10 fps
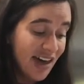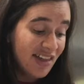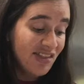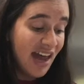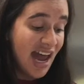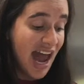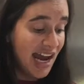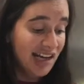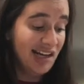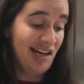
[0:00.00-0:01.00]
they
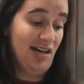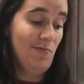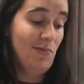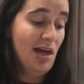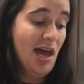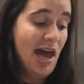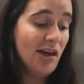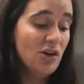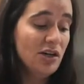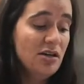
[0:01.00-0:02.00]
hated him
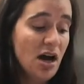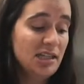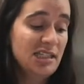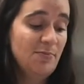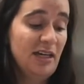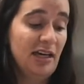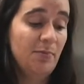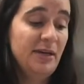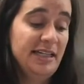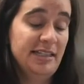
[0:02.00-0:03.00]
and could not
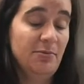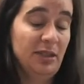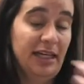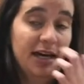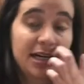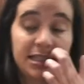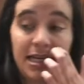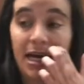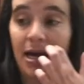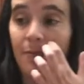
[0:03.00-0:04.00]
speak peaceably unto
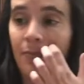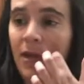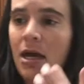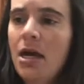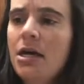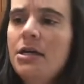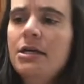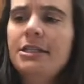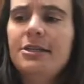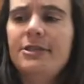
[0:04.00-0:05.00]
him.
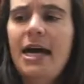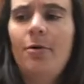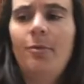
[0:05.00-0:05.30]
So tell